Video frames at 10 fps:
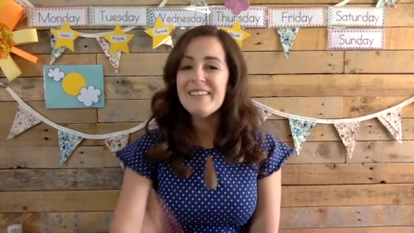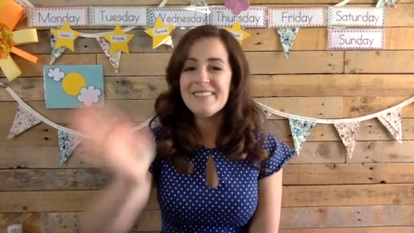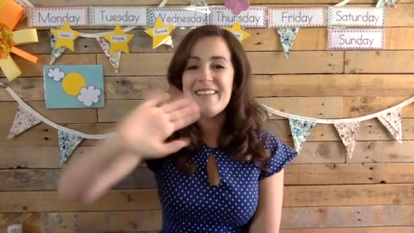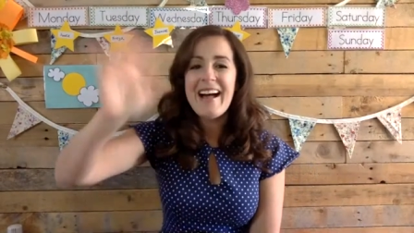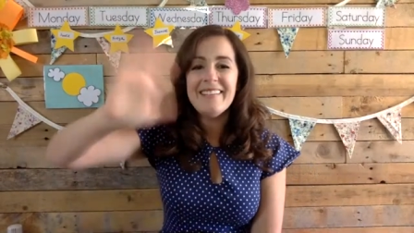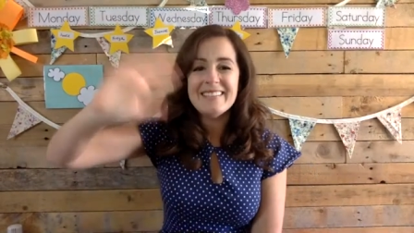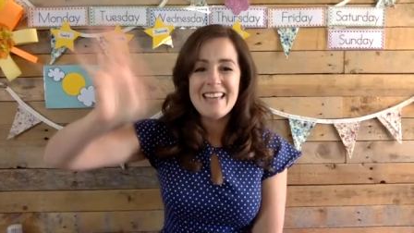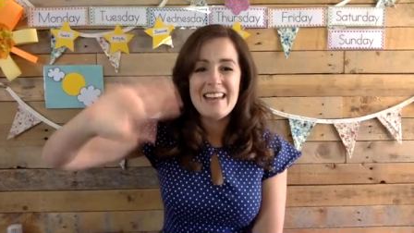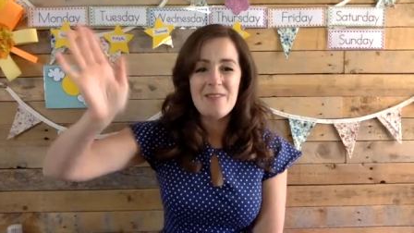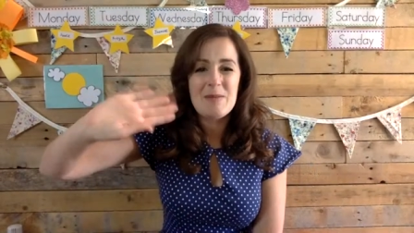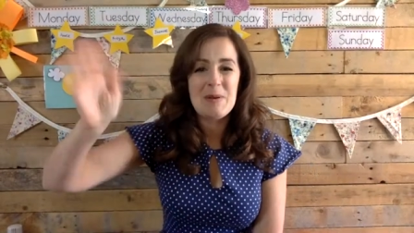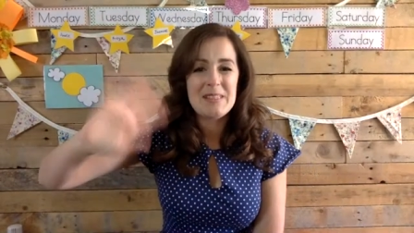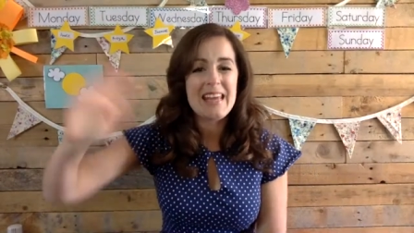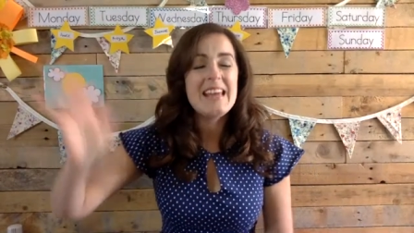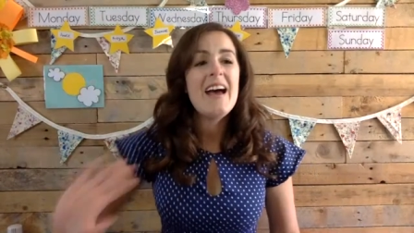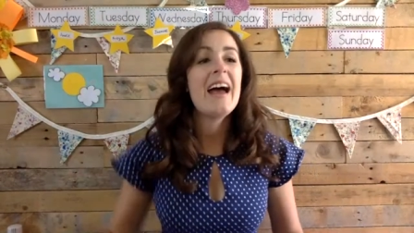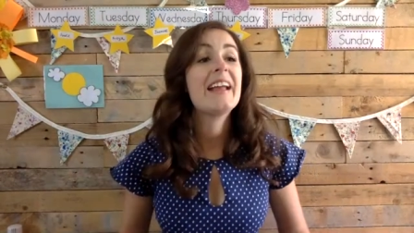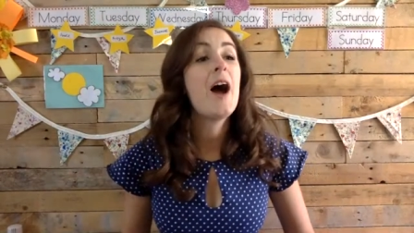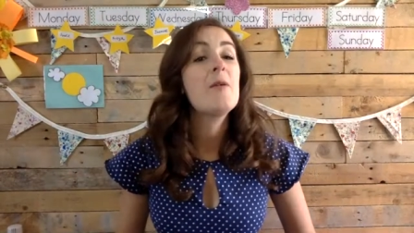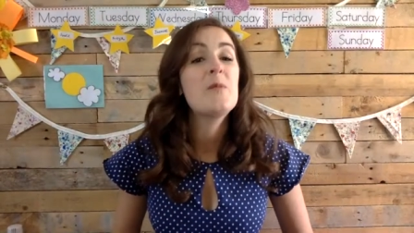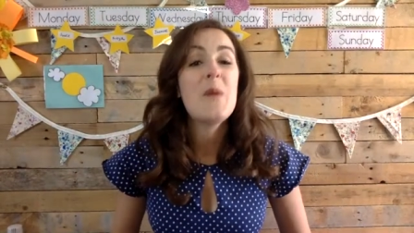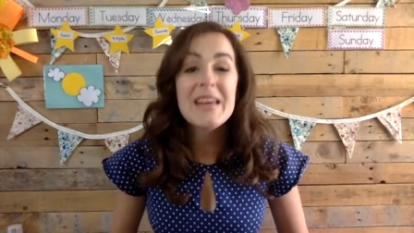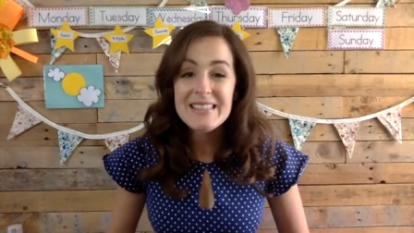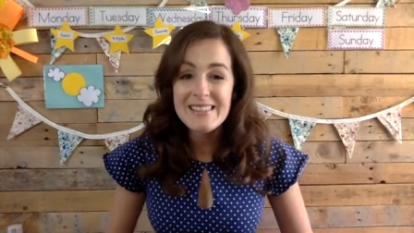Well done, everybody. I can't wait